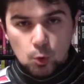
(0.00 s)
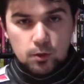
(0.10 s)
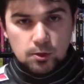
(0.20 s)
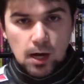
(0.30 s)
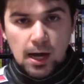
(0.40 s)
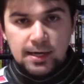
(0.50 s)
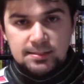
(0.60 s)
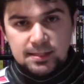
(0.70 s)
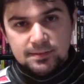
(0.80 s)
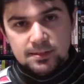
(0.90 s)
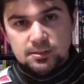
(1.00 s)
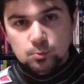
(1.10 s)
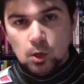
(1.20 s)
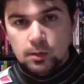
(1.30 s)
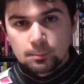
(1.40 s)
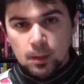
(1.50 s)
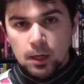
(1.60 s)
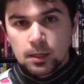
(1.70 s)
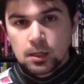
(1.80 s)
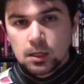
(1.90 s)
their eyes at this one, but
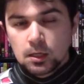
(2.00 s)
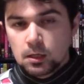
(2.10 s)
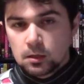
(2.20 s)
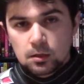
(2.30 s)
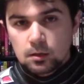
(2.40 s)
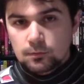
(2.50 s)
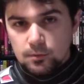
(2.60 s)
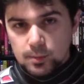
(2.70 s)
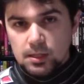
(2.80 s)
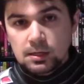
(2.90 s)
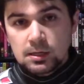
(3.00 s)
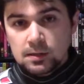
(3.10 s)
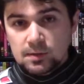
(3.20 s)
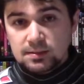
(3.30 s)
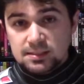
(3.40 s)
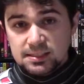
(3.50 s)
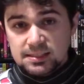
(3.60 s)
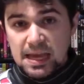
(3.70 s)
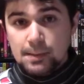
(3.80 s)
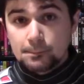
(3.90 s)
for me, this is
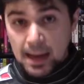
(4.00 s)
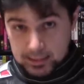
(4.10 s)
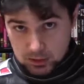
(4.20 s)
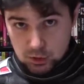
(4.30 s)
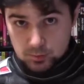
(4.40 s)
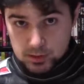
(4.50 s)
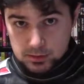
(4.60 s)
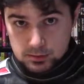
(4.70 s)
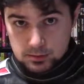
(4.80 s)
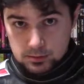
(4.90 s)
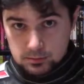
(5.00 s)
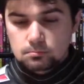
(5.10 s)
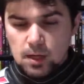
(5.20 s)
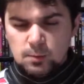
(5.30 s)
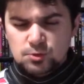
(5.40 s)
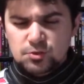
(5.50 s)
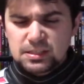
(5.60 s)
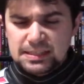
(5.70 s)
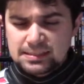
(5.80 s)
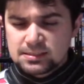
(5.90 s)
a masterpiece. I wasn't really
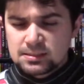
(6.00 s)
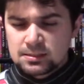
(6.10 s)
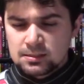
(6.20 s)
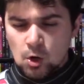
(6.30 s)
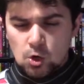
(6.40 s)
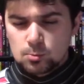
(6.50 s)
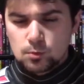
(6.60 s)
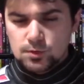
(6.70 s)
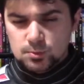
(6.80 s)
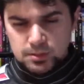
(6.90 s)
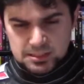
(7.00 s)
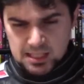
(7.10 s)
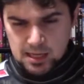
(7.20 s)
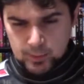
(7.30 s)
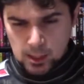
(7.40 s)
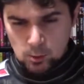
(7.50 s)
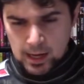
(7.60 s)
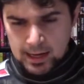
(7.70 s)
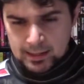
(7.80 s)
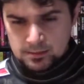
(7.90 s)
into horror movies when this came out,
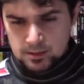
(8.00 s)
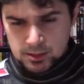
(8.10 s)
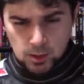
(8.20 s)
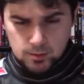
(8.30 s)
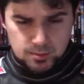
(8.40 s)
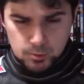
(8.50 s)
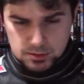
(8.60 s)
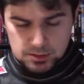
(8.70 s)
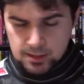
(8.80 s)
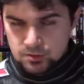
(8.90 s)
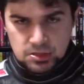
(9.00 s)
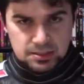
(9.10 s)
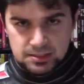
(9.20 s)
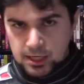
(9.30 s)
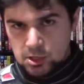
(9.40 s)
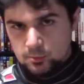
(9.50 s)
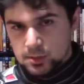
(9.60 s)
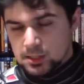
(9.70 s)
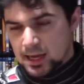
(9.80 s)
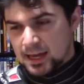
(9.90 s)
and, I was a pussy. Everything scared
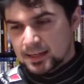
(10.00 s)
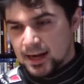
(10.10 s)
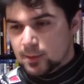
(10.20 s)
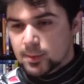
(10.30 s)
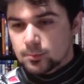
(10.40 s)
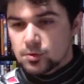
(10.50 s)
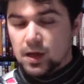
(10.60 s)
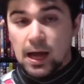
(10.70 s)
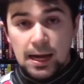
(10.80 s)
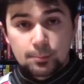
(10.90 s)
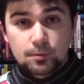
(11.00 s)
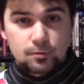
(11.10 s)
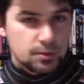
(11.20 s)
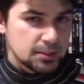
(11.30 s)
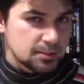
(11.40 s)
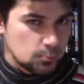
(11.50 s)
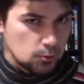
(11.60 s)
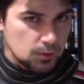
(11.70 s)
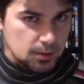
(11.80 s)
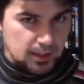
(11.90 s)
me, and I remember the hype for this
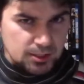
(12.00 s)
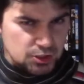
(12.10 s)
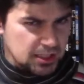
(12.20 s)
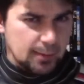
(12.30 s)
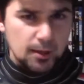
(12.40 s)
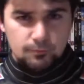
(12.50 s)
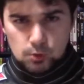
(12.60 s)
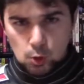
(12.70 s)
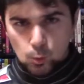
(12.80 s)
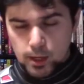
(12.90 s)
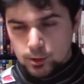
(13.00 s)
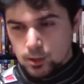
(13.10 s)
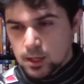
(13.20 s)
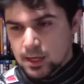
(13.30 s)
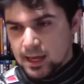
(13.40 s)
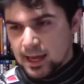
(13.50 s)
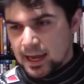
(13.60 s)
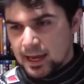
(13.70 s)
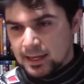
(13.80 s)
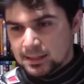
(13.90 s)
movie, like, just came out of nowhere.
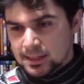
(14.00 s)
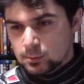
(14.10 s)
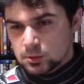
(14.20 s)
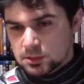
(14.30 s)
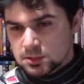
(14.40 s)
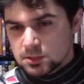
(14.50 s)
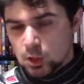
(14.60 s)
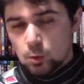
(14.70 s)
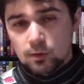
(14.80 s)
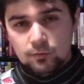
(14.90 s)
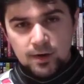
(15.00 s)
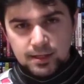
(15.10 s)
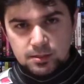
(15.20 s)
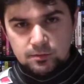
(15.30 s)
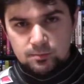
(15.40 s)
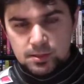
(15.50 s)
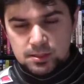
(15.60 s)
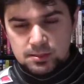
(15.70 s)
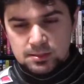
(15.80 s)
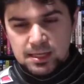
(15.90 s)
And it was so effective
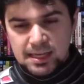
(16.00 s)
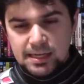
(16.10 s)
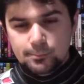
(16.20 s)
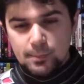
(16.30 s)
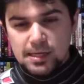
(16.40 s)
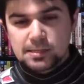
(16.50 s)
because it made